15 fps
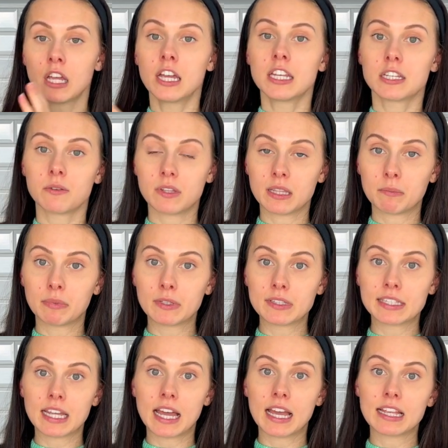doing the blood
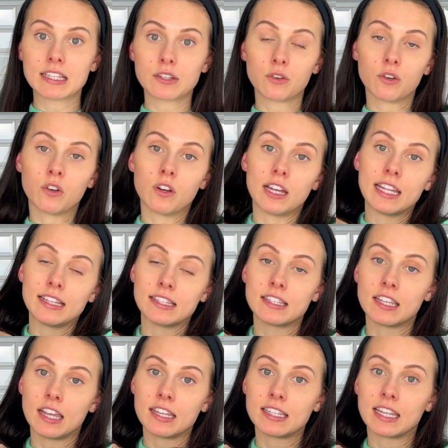test or
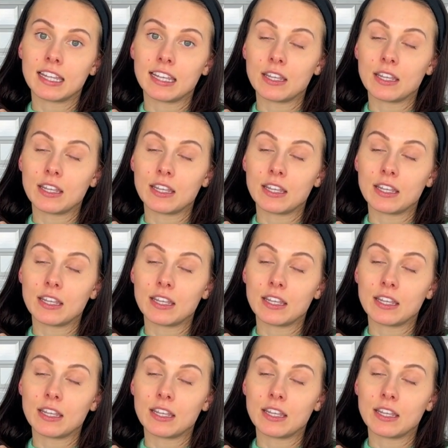inserting